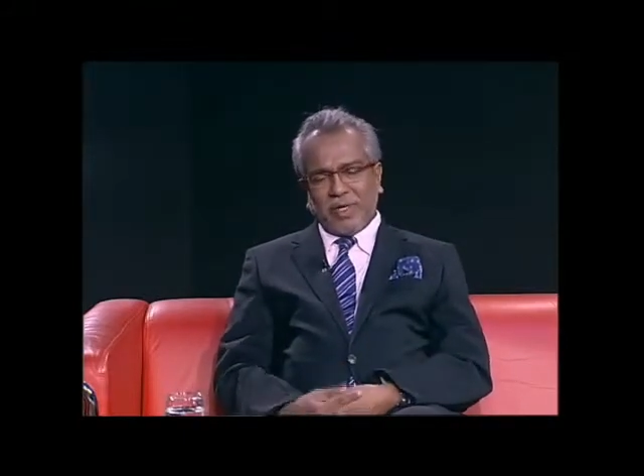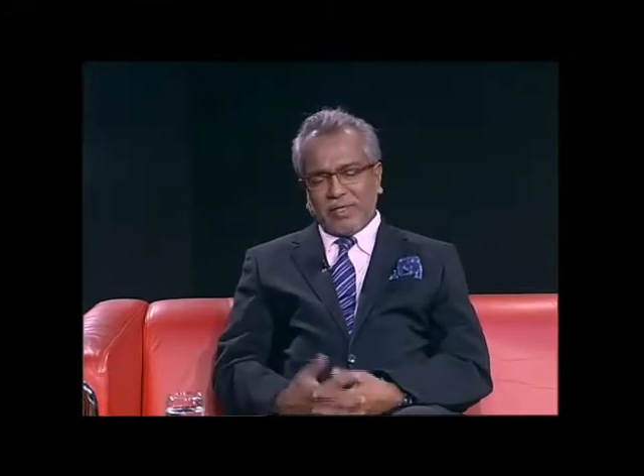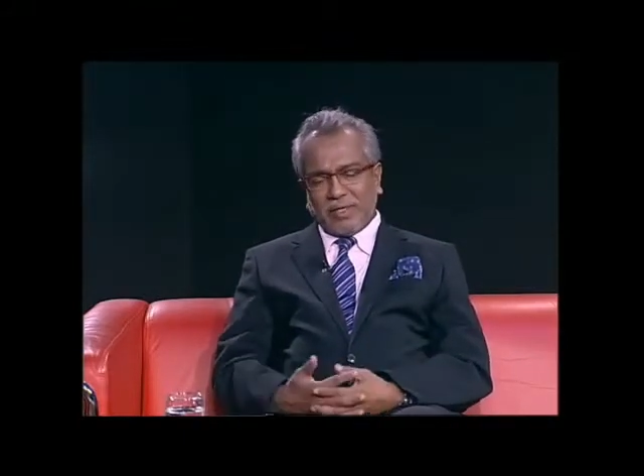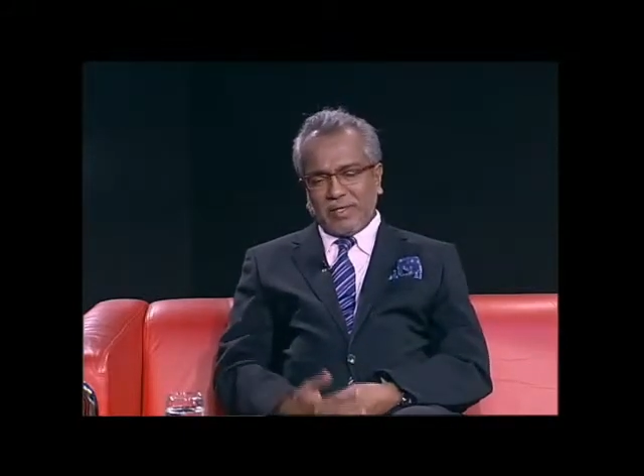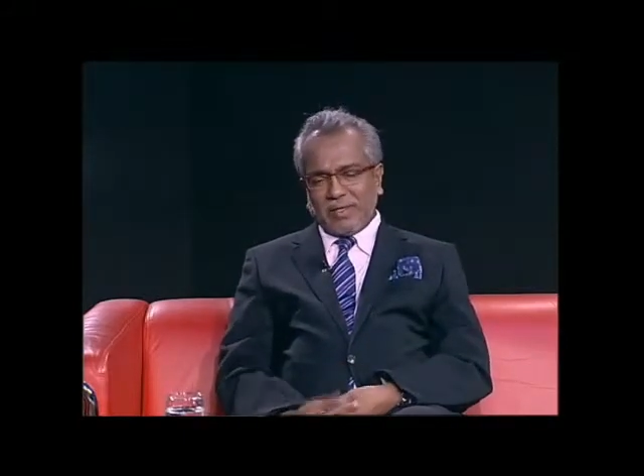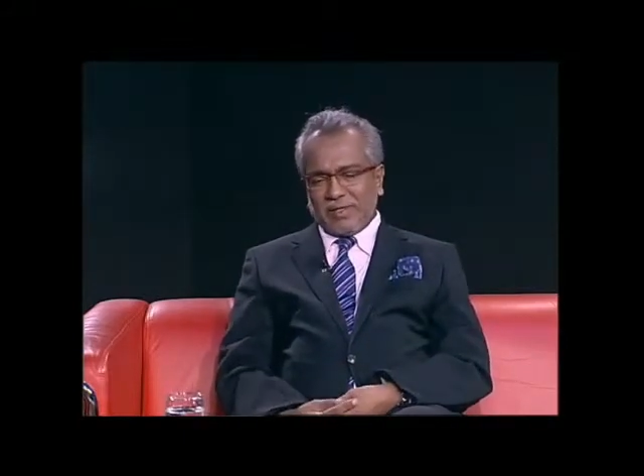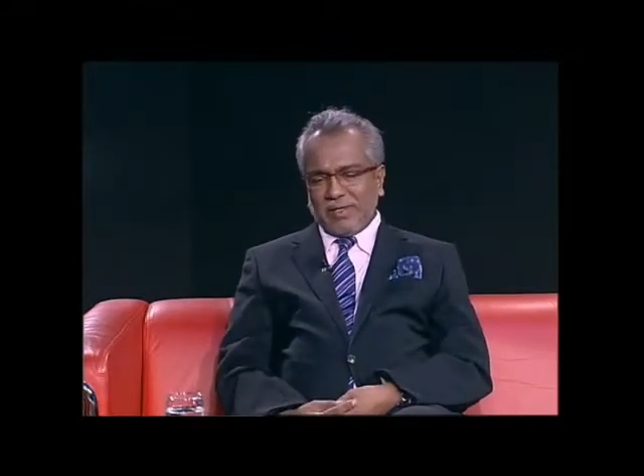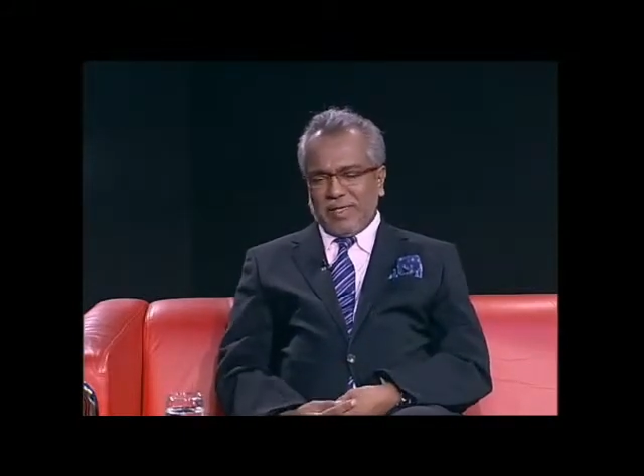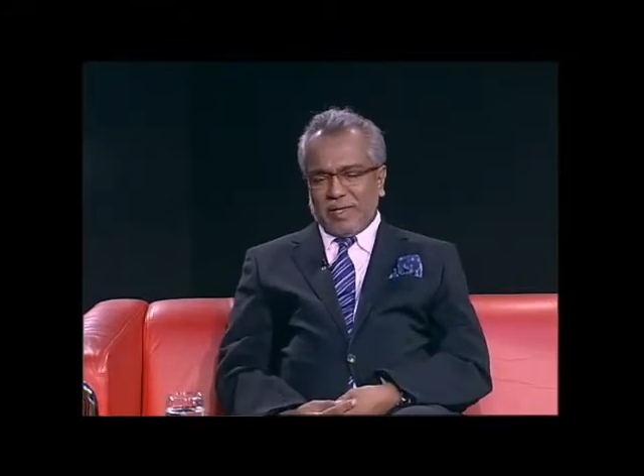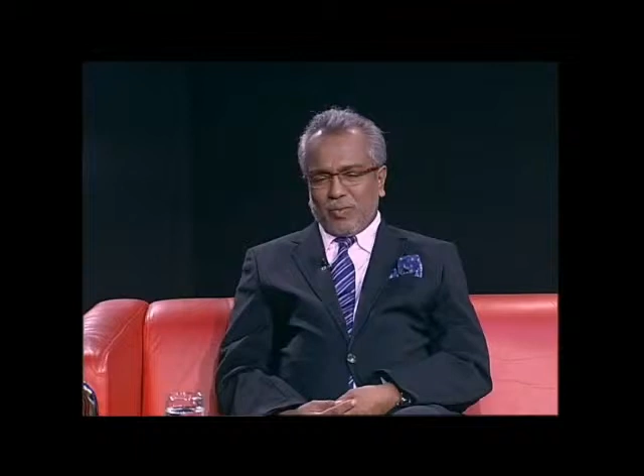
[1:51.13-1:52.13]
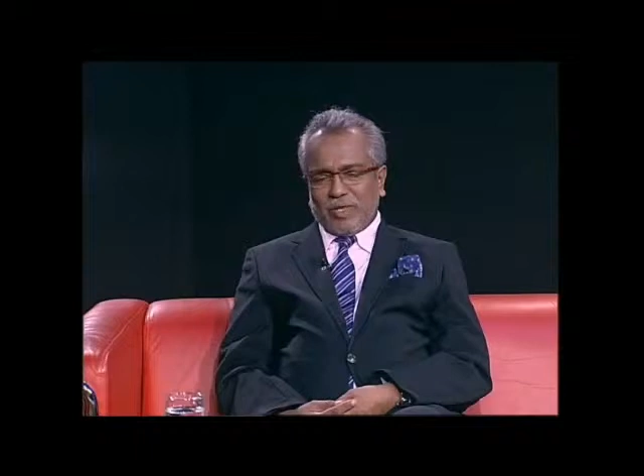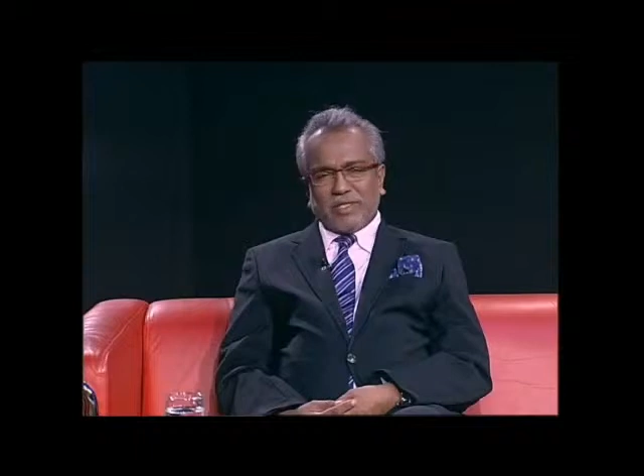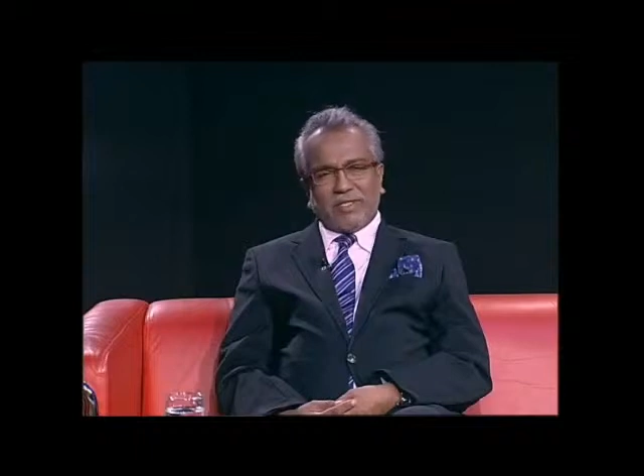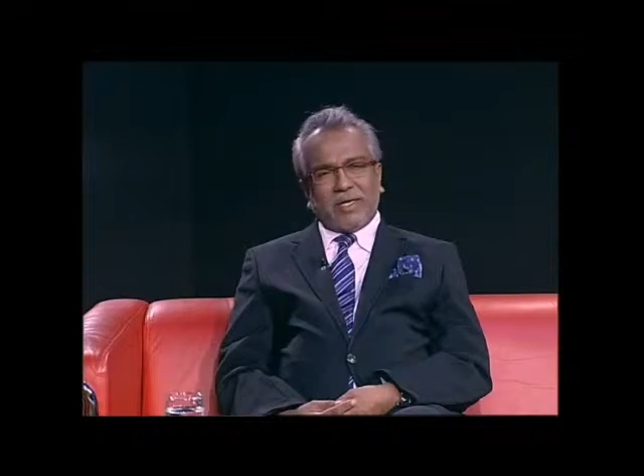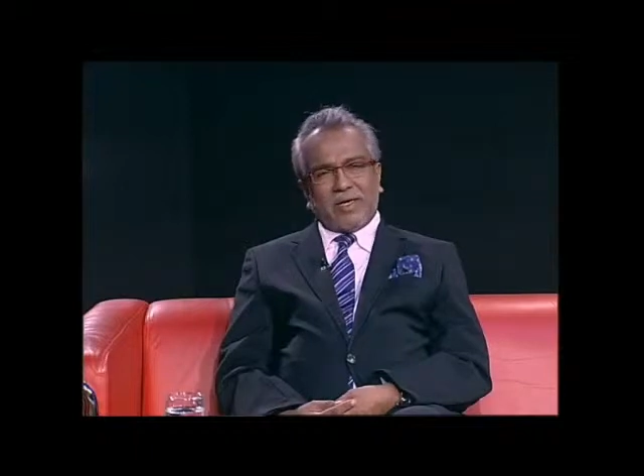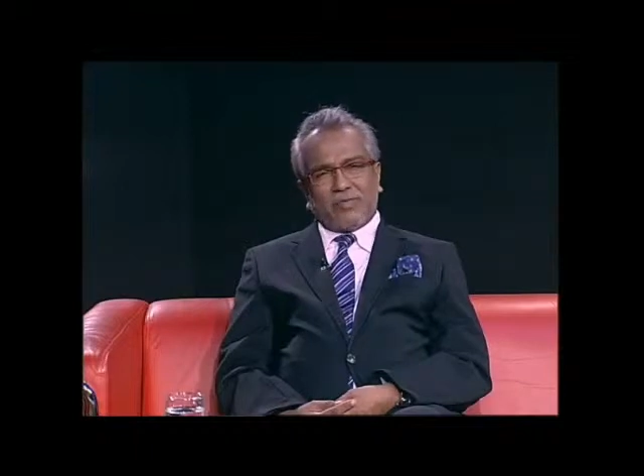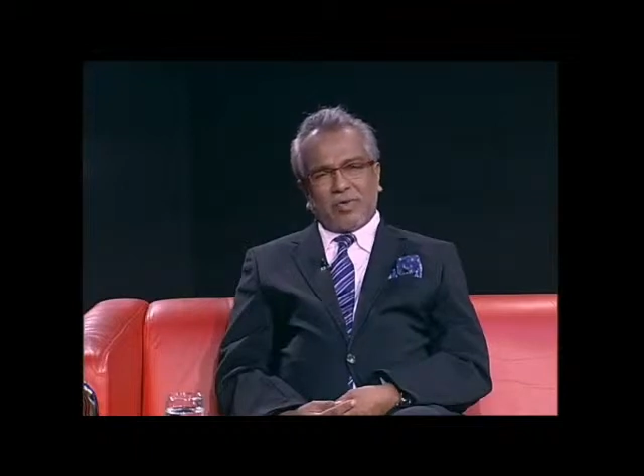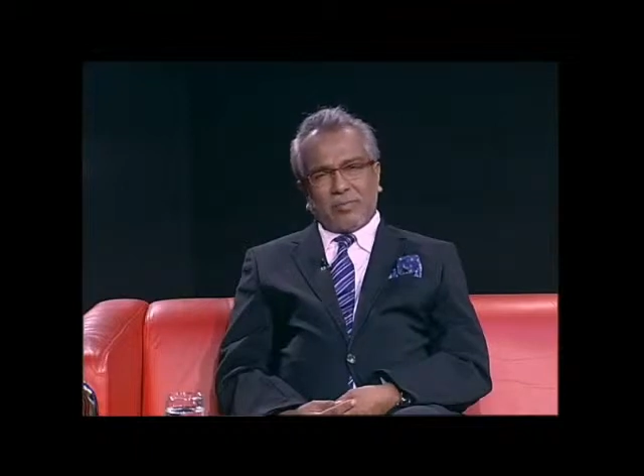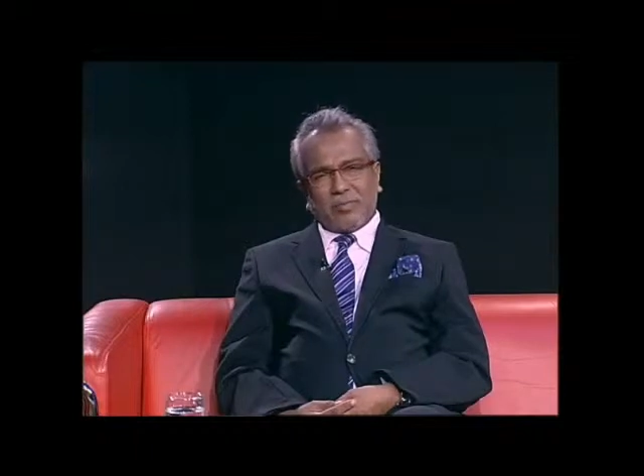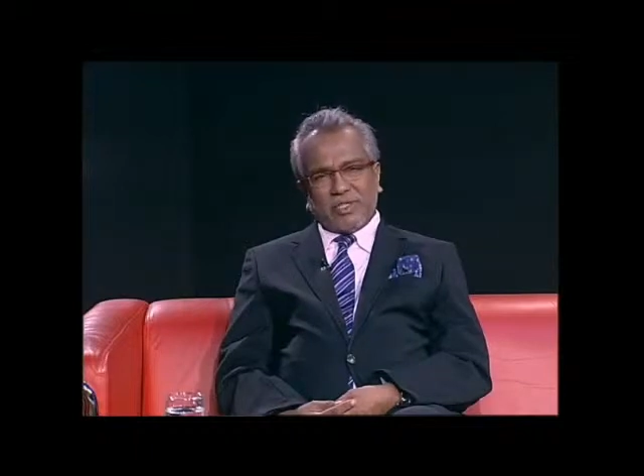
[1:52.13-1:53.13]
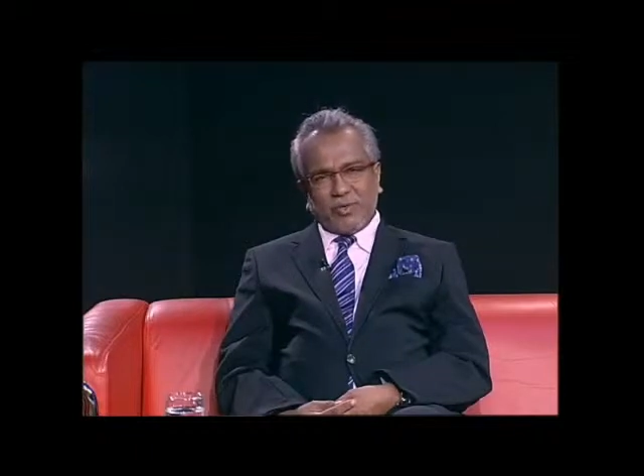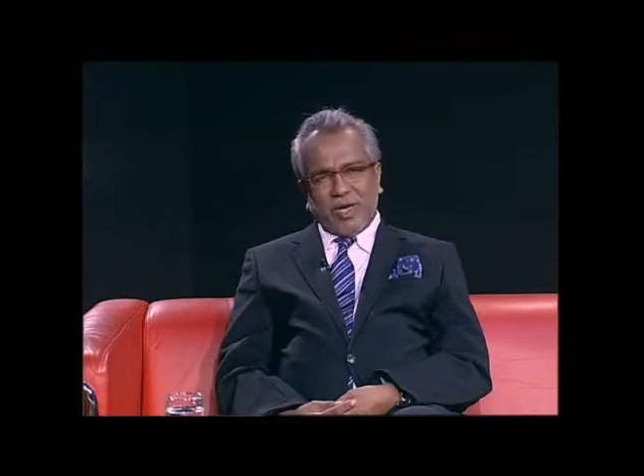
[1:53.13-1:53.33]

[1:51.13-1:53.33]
whether they are from the